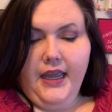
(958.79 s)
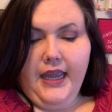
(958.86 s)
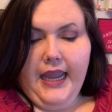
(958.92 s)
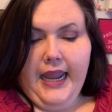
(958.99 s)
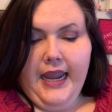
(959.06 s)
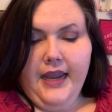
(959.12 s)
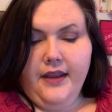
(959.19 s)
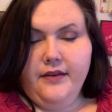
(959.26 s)

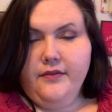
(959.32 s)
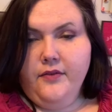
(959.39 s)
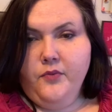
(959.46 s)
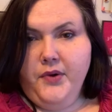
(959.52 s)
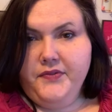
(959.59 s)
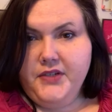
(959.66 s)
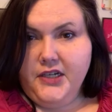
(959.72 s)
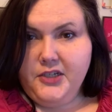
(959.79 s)
And
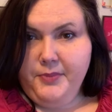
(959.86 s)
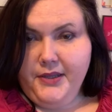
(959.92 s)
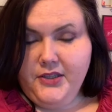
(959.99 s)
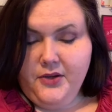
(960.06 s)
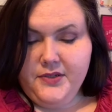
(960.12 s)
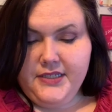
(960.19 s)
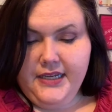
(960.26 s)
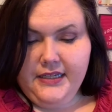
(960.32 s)
we've talked about
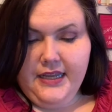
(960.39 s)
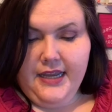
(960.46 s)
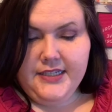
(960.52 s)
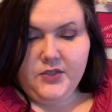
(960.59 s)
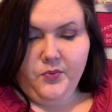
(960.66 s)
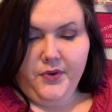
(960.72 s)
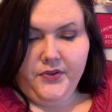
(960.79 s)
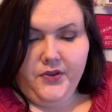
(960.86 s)
those deadlines
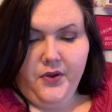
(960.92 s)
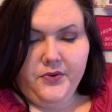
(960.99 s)
and what those